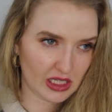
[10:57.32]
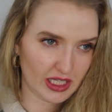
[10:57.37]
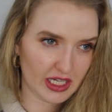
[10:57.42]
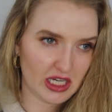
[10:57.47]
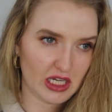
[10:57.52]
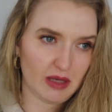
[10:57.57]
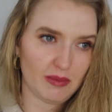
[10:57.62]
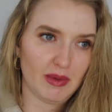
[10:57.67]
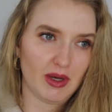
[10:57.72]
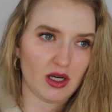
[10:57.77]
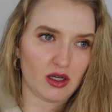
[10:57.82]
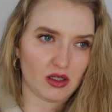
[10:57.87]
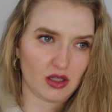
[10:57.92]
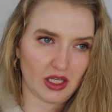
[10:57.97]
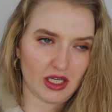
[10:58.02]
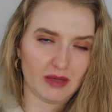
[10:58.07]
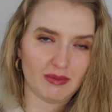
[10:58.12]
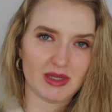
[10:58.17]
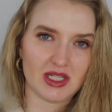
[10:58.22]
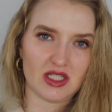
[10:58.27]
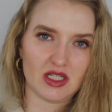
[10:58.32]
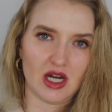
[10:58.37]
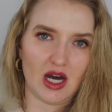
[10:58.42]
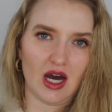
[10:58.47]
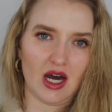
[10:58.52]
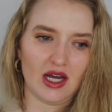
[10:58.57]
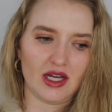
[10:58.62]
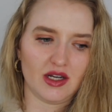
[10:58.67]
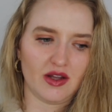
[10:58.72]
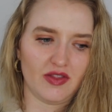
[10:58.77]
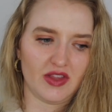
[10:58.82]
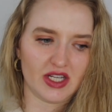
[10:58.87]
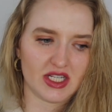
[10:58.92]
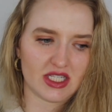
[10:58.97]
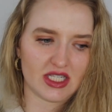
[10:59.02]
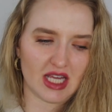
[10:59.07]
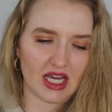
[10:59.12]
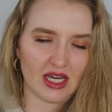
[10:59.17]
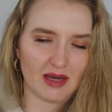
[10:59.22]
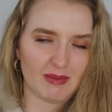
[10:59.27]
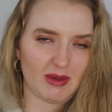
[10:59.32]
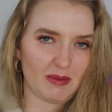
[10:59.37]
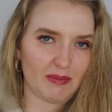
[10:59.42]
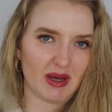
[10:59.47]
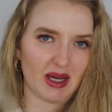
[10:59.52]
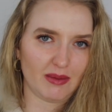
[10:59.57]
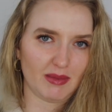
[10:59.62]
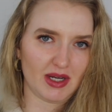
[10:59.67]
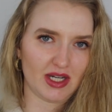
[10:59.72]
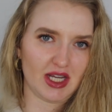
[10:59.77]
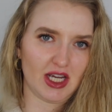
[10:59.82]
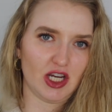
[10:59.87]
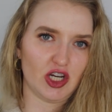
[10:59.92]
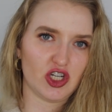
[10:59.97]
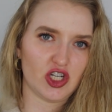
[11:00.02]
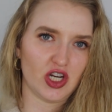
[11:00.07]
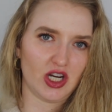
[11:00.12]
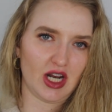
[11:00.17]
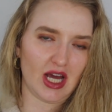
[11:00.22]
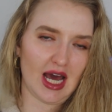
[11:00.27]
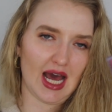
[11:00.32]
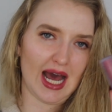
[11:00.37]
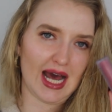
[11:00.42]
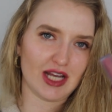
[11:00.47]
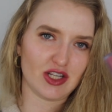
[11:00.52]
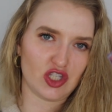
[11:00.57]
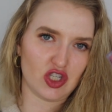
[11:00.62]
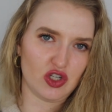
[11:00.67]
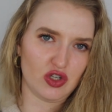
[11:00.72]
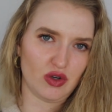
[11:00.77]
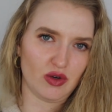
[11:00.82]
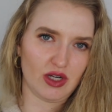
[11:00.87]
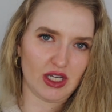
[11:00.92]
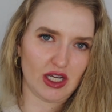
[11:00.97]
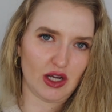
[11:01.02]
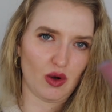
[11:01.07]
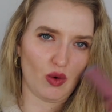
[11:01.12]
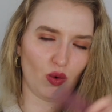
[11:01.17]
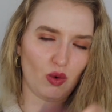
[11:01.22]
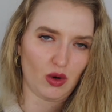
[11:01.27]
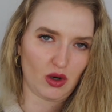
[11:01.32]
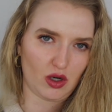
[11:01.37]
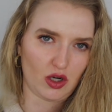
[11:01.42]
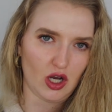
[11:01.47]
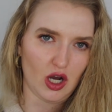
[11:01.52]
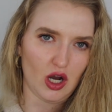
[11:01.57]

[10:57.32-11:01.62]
Gleam. Gleam is not the same in pigmentation as Nudie or